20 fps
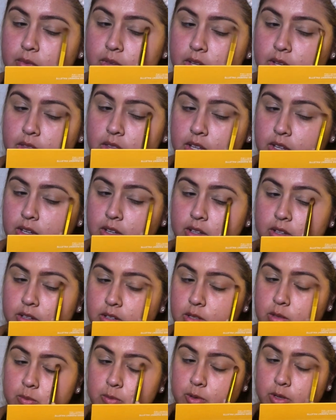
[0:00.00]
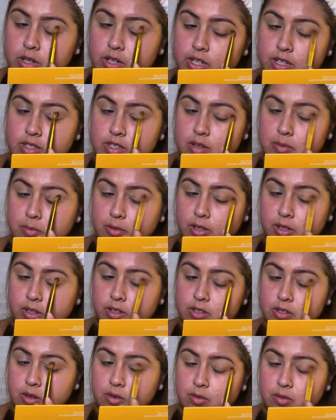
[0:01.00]
I think it looks pretty similar
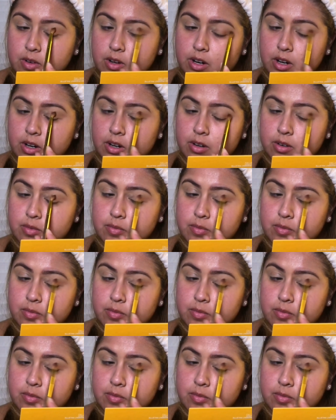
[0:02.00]
so far.